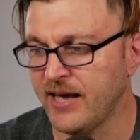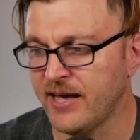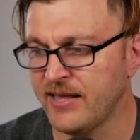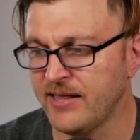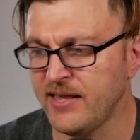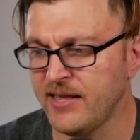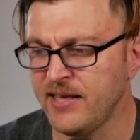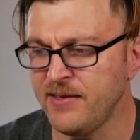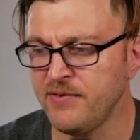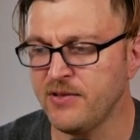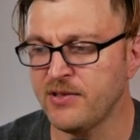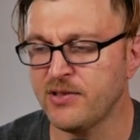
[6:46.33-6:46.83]

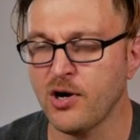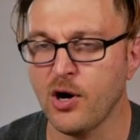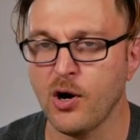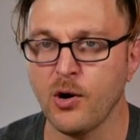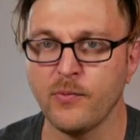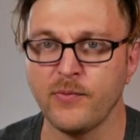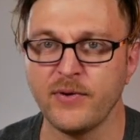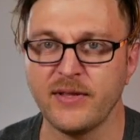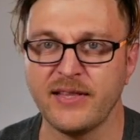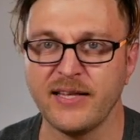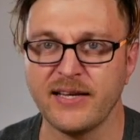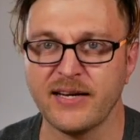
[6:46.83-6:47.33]
And even
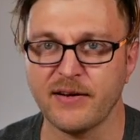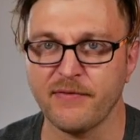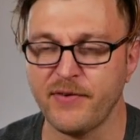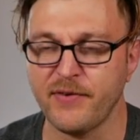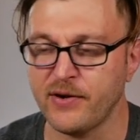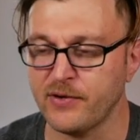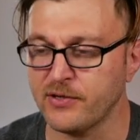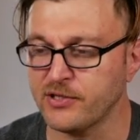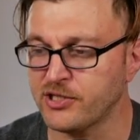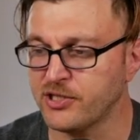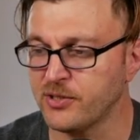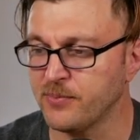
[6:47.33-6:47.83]
though we did a
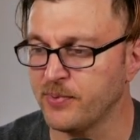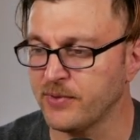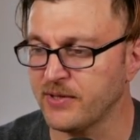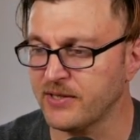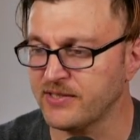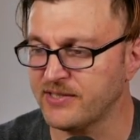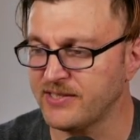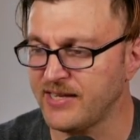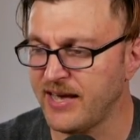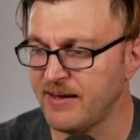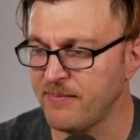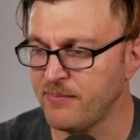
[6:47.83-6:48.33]
very simple
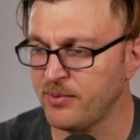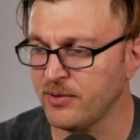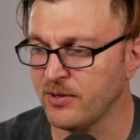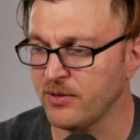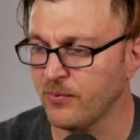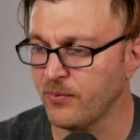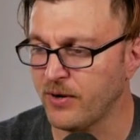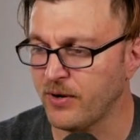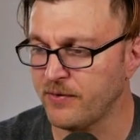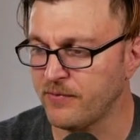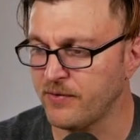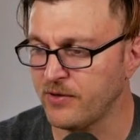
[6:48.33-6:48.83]

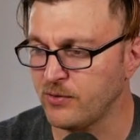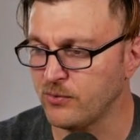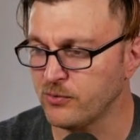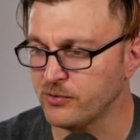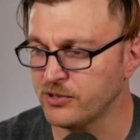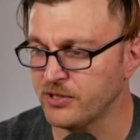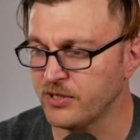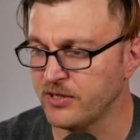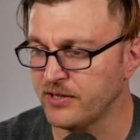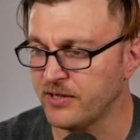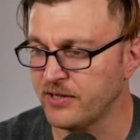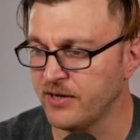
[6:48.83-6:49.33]
example where we're
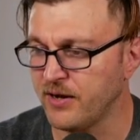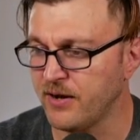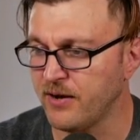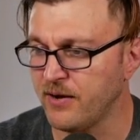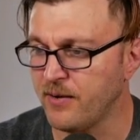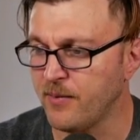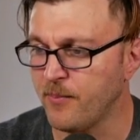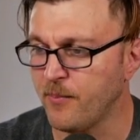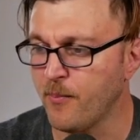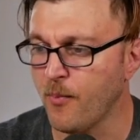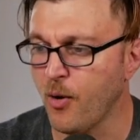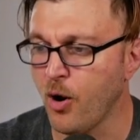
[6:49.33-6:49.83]
using
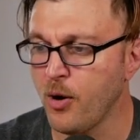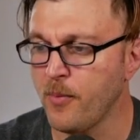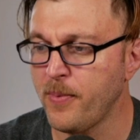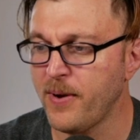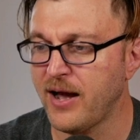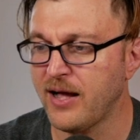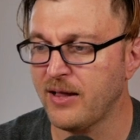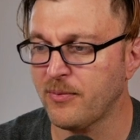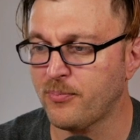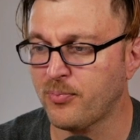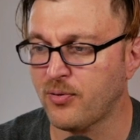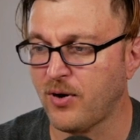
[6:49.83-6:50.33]
the
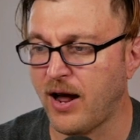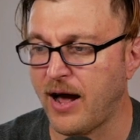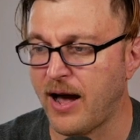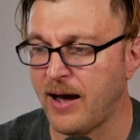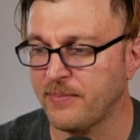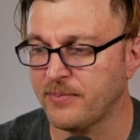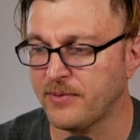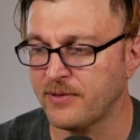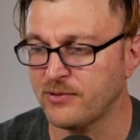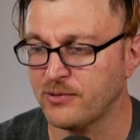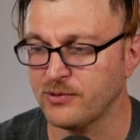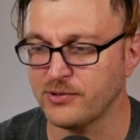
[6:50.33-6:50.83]
mobile
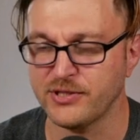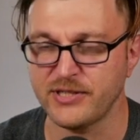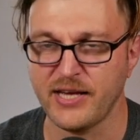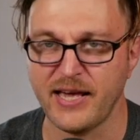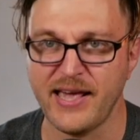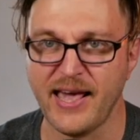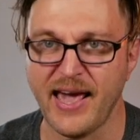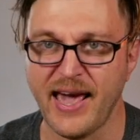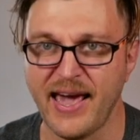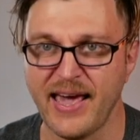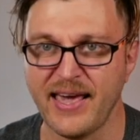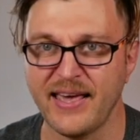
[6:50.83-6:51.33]
prop to
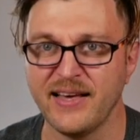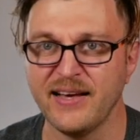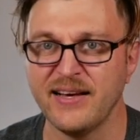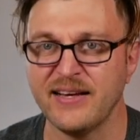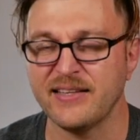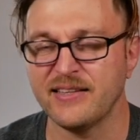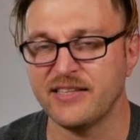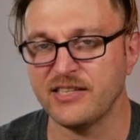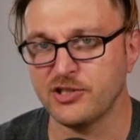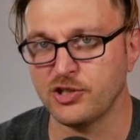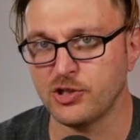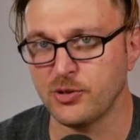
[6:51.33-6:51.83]
say, hey,
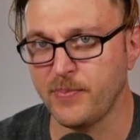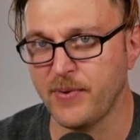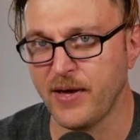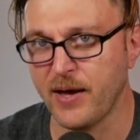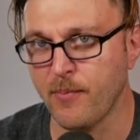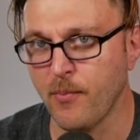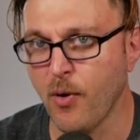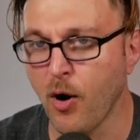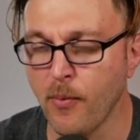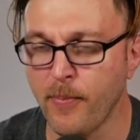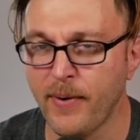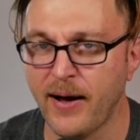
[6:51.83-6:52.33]
this should be
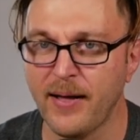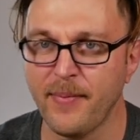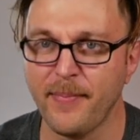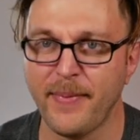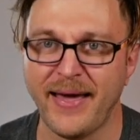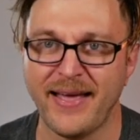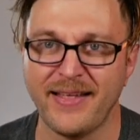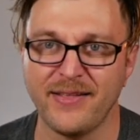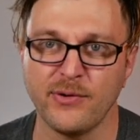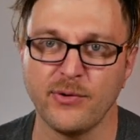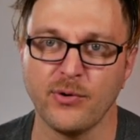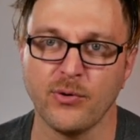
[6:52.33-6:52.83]
a mobile
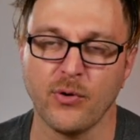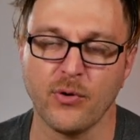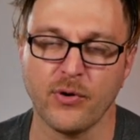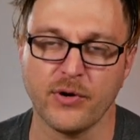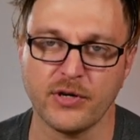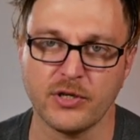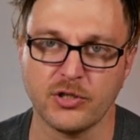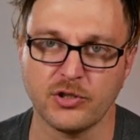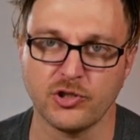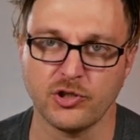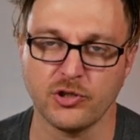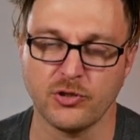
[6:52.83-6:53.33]
menu
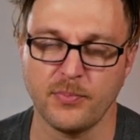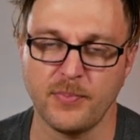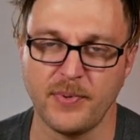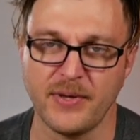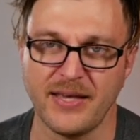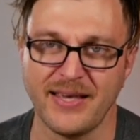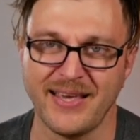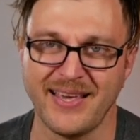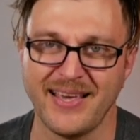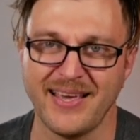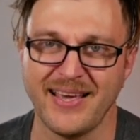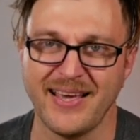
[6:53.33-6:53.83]
or it should
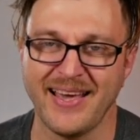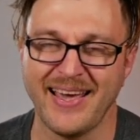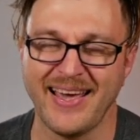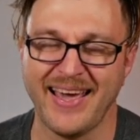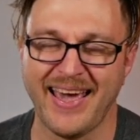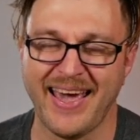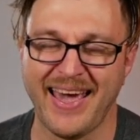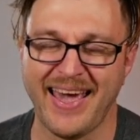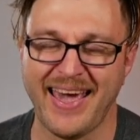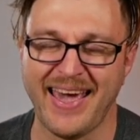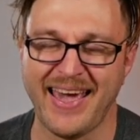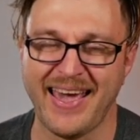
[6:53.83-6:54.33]
be
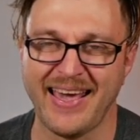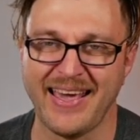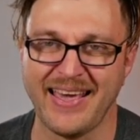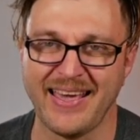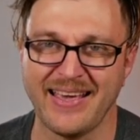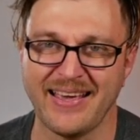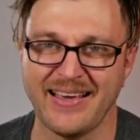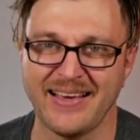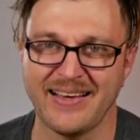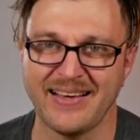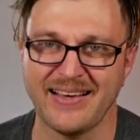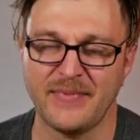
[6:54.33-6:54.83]

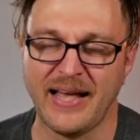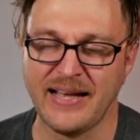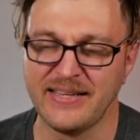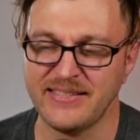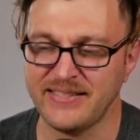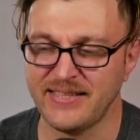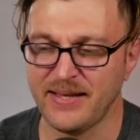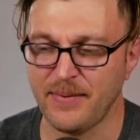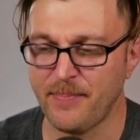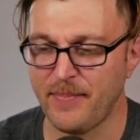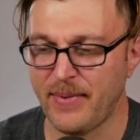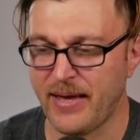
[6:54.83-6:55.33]
a
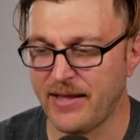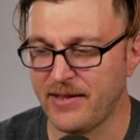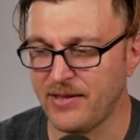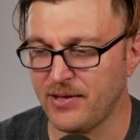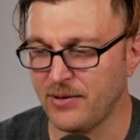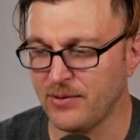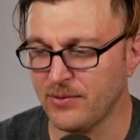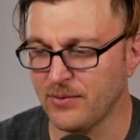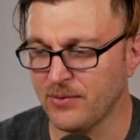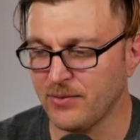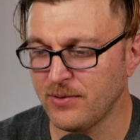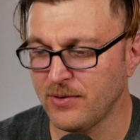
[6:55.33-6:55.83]
desktop
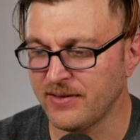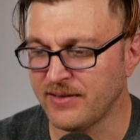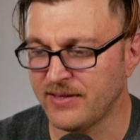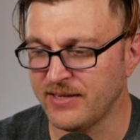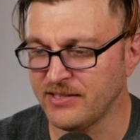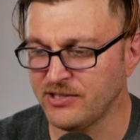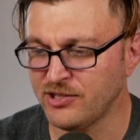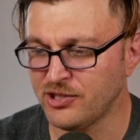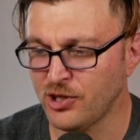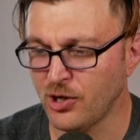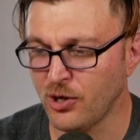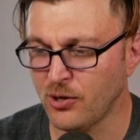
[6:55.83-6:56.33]
menu,
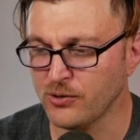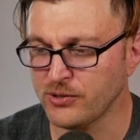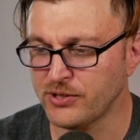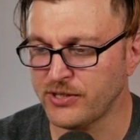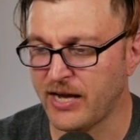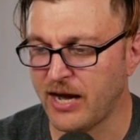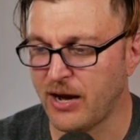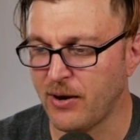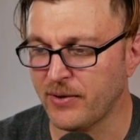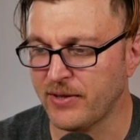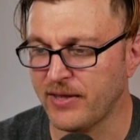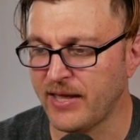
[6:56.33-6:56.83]
this
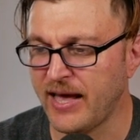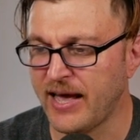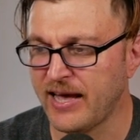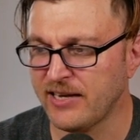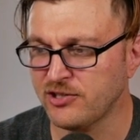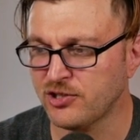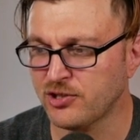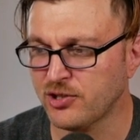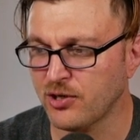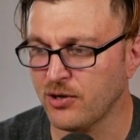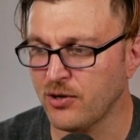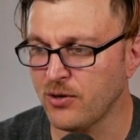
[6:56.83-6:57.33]
shows how in
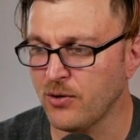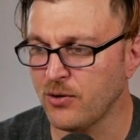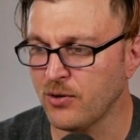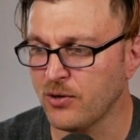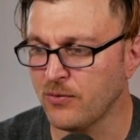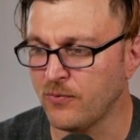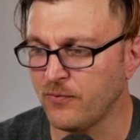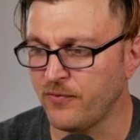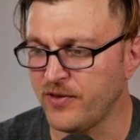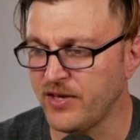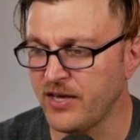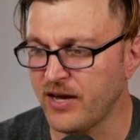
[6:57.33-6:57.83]
Astro,
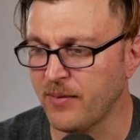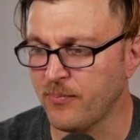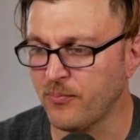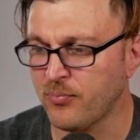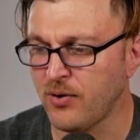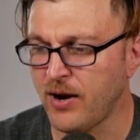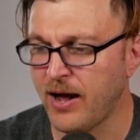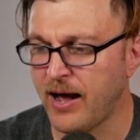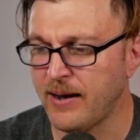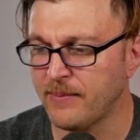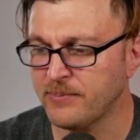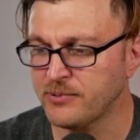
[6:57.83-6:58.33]
via
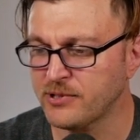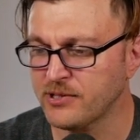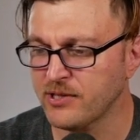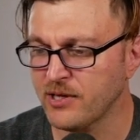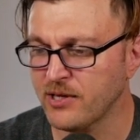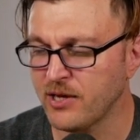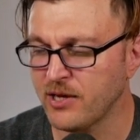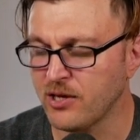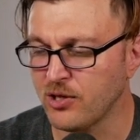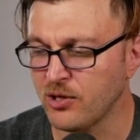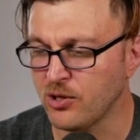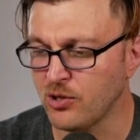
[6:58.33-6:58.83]
props,
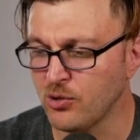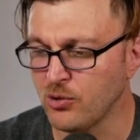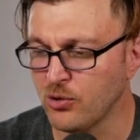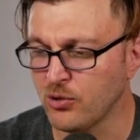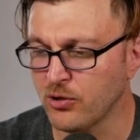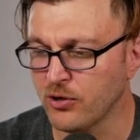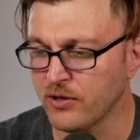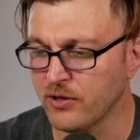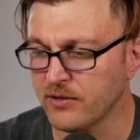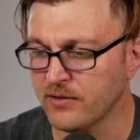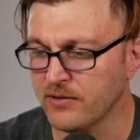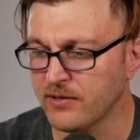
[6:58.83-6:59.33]
you
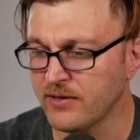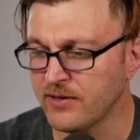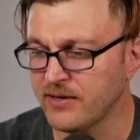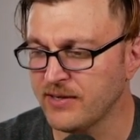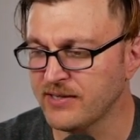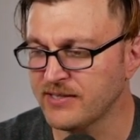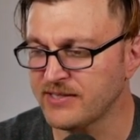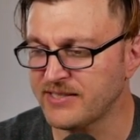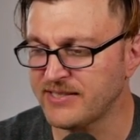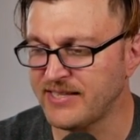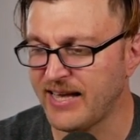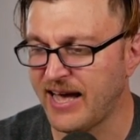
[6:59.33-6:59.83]
could
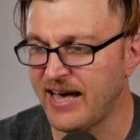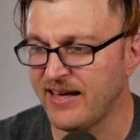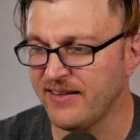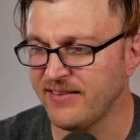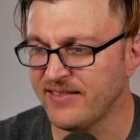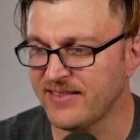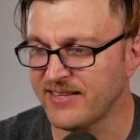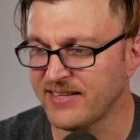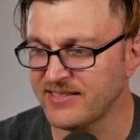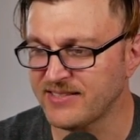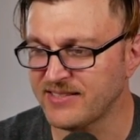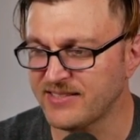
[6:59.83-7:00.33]
style
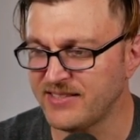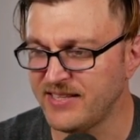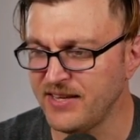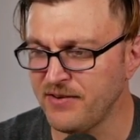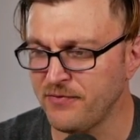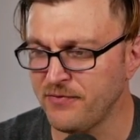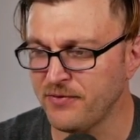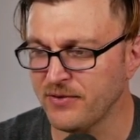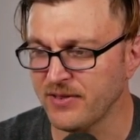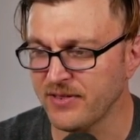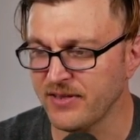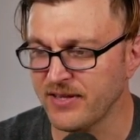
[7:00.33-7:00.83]
things
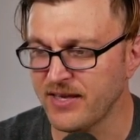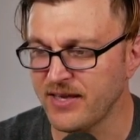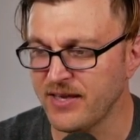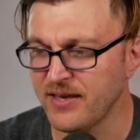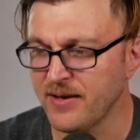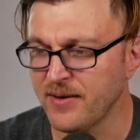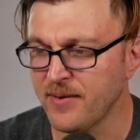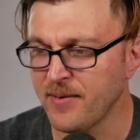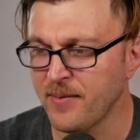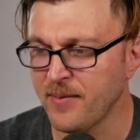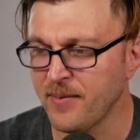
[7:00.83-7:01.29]
differently